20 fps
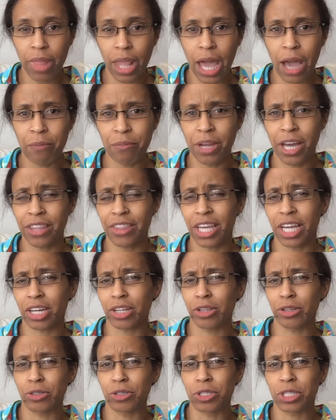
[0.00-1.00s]
I'm not that
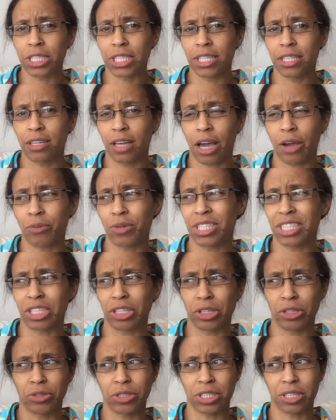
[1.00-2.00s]
close to, I wasn't
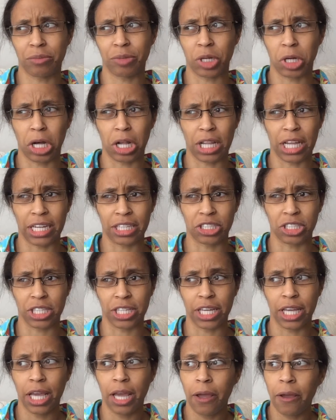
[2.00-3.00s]
close to him at all,
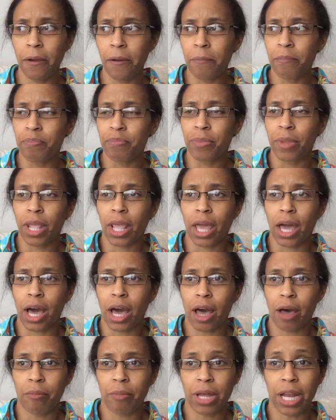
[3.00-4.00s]
actually.
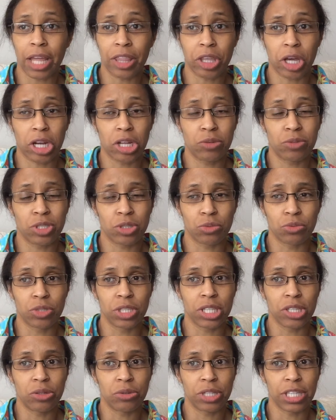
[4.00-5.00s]
But I thought he was a
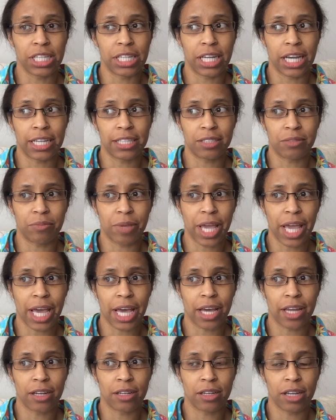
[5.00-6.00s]
really, really nice
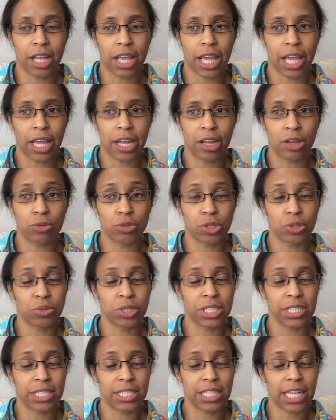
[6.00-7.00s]
man, and it was
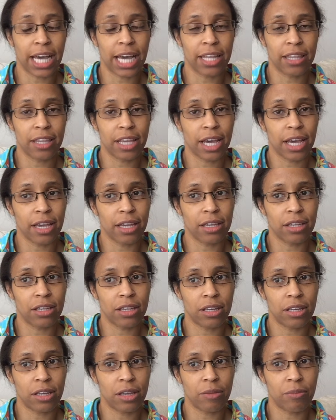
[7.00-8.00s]
really sad that
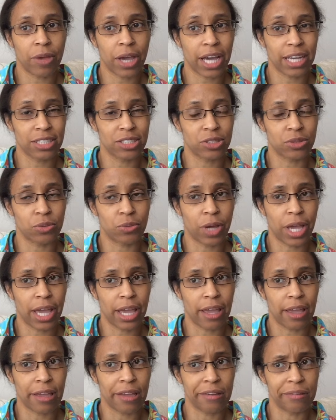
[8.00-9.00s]
he passed
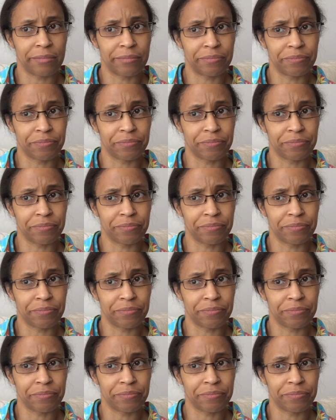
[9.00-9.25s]
away.